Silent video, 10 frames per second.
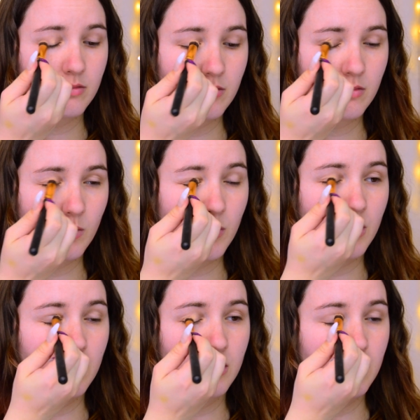my
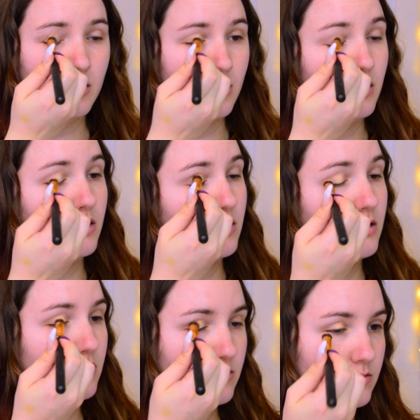MAC Soft
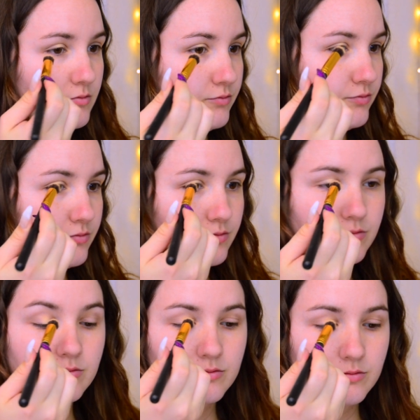Ochre
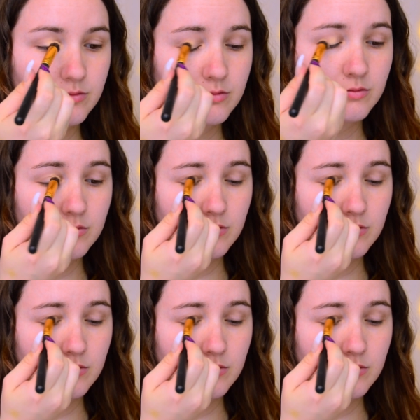Pink Pot on